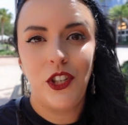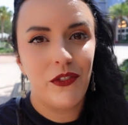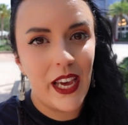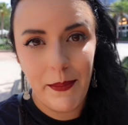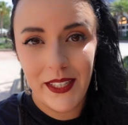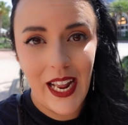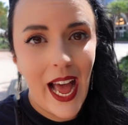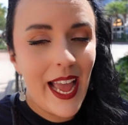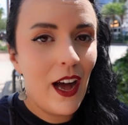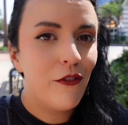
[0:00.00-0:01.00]
you've kept an
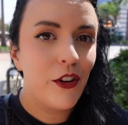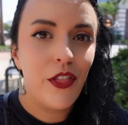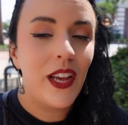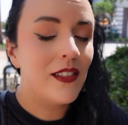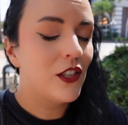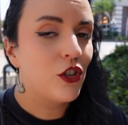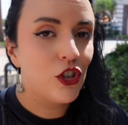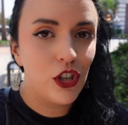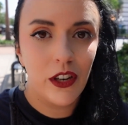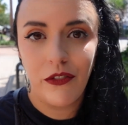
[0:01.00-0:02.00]
eye out for things that are
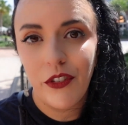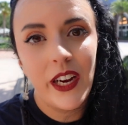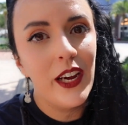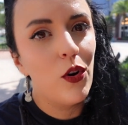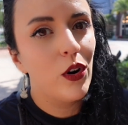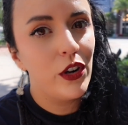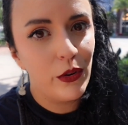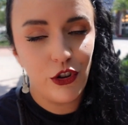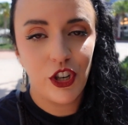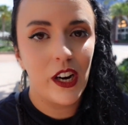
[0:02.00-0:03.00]
sugar-free or
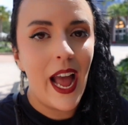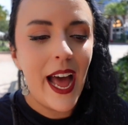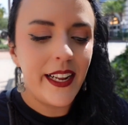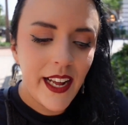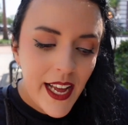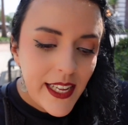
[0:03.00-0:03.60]
no sugar added,